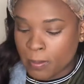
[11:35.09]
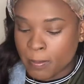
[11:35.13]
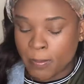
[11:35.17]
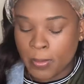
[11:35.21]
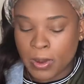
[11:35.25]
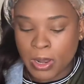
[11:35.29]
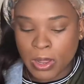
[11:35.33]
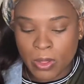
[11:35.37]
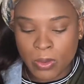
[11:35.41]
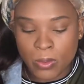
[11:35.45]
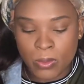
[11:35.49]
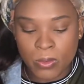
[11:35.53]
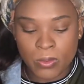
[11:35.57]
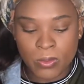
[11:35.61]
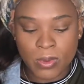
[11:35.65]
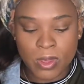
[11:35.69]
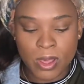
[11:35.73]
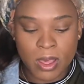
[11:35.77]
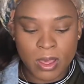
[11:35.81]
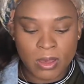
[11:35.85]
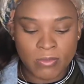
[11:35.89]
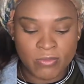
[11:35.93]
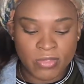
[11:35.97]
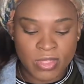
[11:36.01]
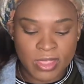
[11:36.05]
Blow
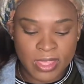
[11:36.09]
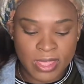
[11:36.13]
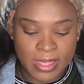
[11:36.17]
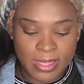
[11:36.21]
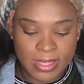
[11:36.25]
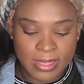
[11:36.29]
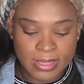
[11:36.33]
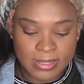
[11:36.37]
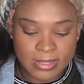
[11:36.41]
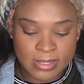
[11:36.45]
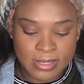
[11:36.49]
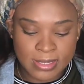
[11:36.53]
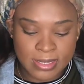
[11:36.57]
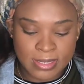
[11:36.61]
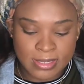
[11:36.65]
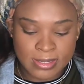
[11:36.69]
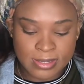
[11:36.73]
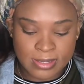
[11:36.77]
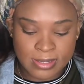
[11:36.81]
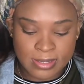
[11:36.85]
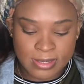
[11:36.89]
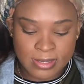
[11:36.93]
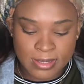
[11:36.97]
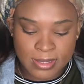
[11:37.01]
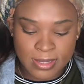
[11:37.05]
off the
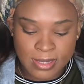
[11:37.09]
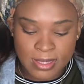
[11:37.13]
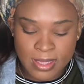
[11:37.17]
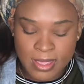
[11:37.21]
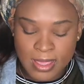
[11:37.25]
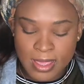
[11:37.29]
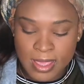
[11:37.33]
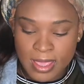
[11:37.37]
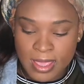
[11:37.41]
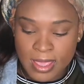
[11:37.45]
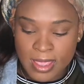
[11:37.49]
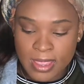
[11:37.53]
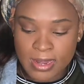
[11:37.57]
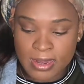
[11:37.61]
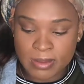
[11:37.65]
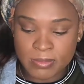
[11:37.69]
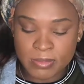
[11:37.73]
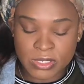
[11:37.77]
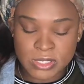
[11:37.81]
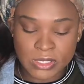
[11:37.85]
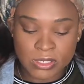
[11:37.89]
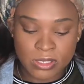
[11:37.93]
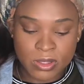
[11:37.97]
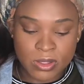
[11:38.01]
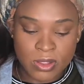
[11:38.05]
excess, and I'm
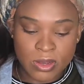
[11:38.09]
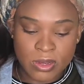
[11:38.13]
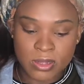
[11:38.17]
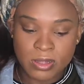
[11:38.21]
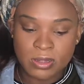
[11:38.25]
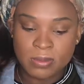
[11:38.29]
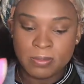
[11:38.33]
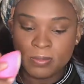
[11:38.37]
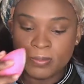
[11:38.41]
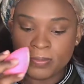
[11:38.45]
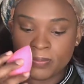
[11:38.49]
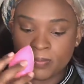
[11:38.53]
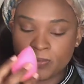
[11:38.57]
just gonna